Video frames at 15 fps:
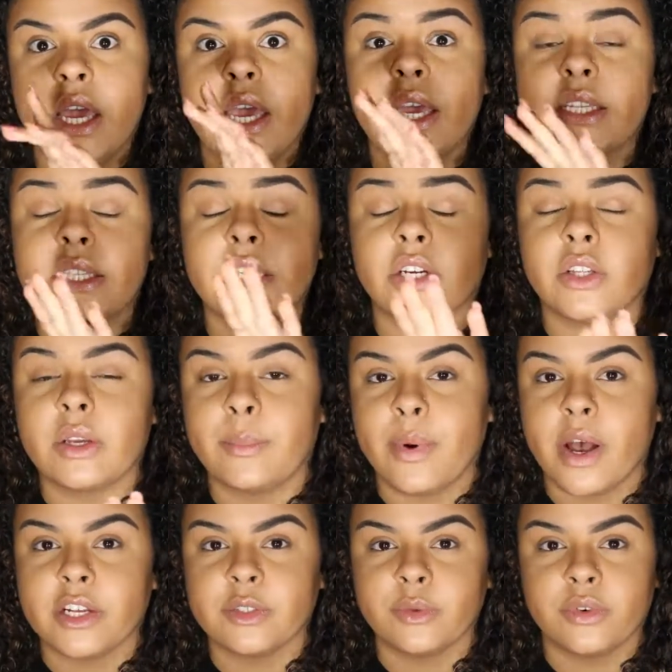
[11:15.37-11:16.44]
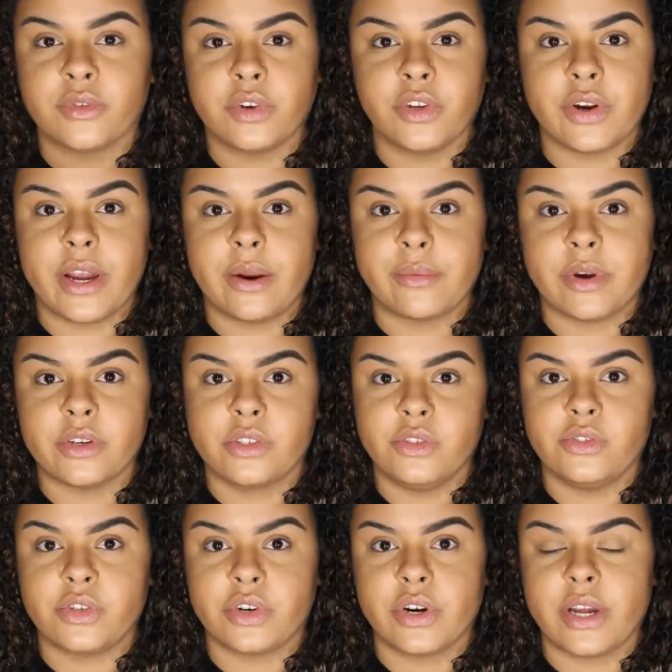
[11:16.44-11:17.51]
It's nearly impossible for your eyebrows to
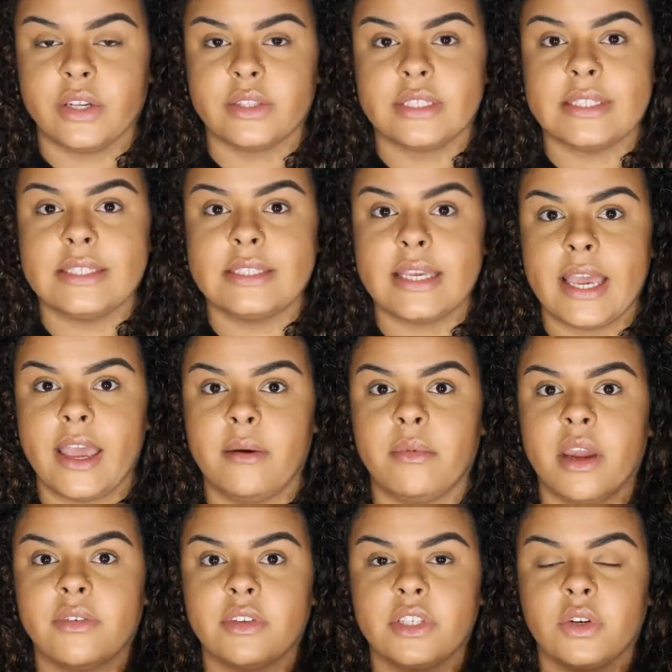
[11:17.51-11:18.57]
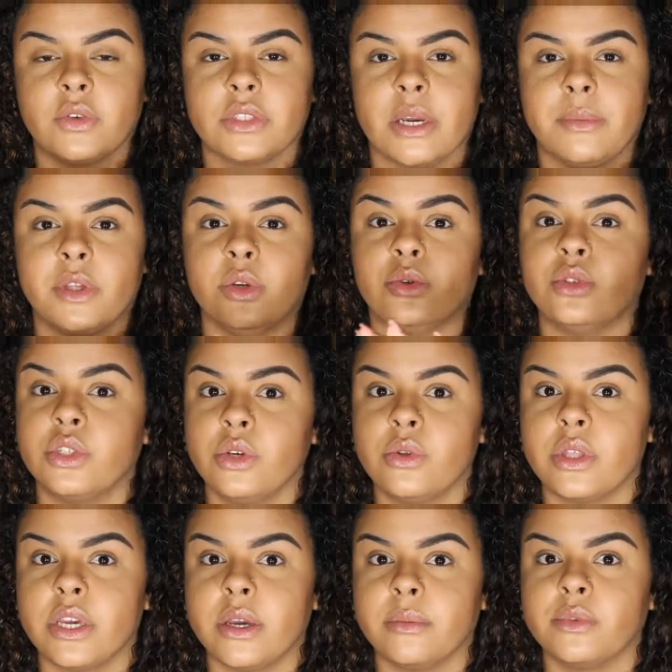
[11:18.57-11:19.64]
turn out the same every single time that you do
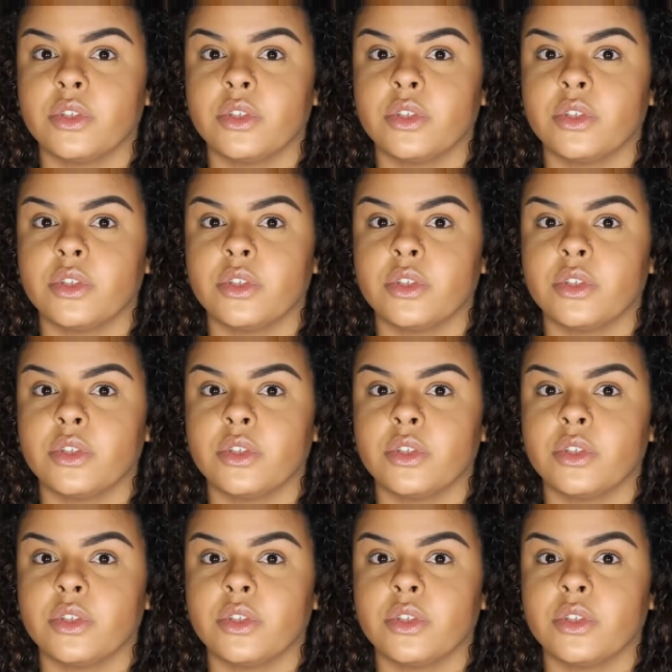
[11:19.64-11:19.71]
them.